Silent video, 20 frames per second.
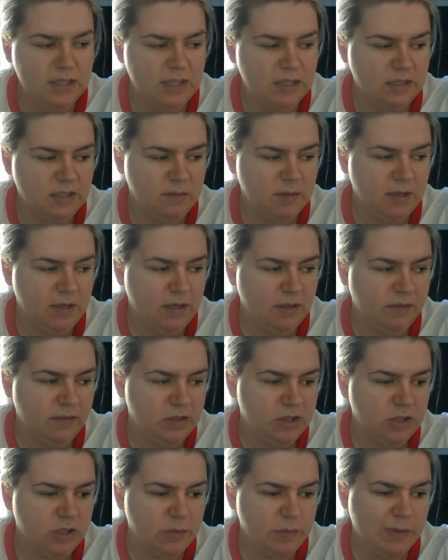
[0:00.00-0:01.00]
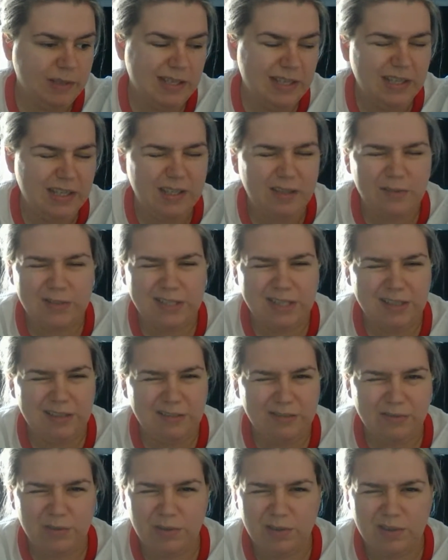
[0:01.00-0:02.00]
it to me in a relationship,
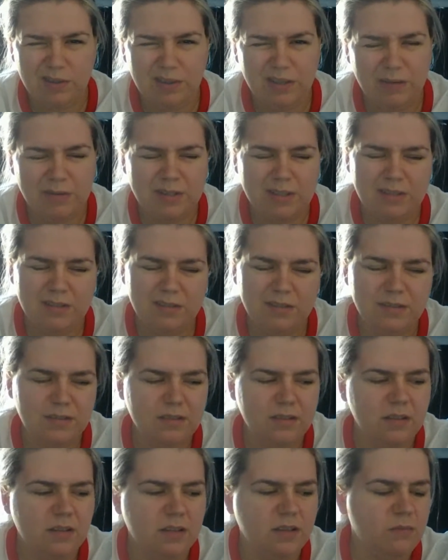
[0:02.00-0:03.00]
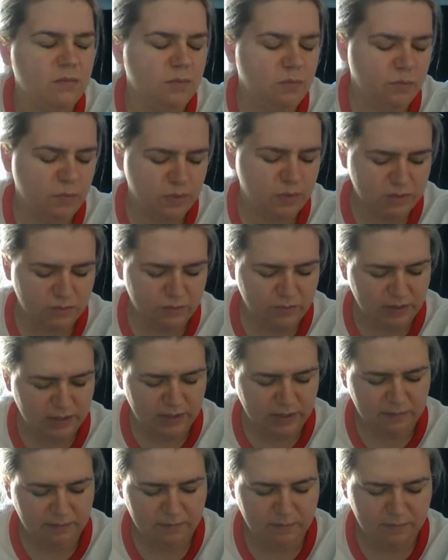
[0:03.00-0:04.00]
it wasn't
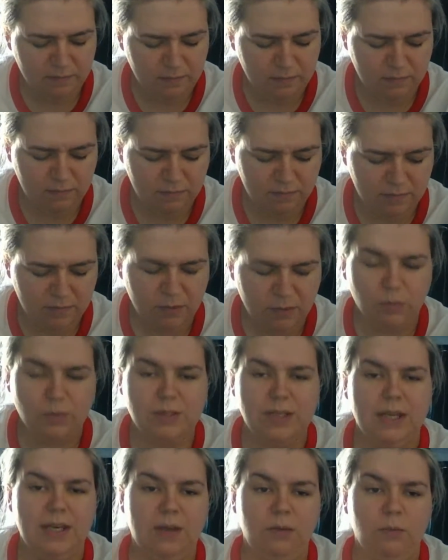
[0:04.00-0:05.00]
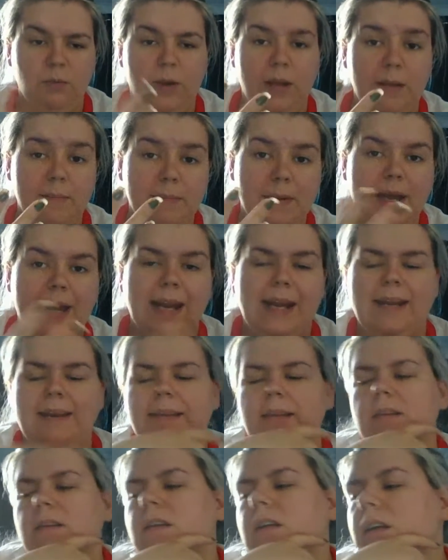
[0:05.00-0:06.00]
really, there wasn't any weight
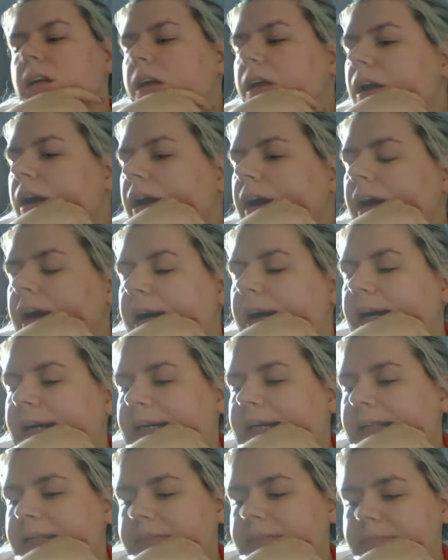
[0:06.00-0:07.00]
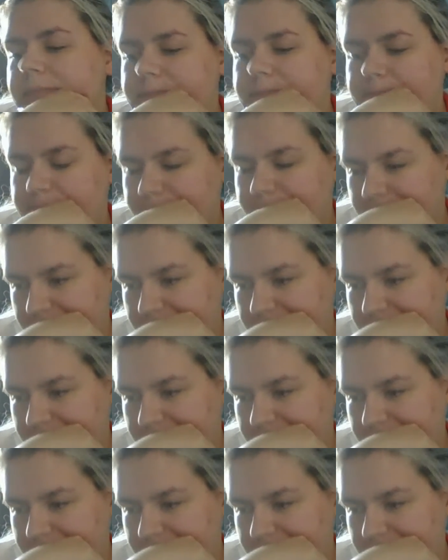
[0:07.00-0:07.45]
behind it. And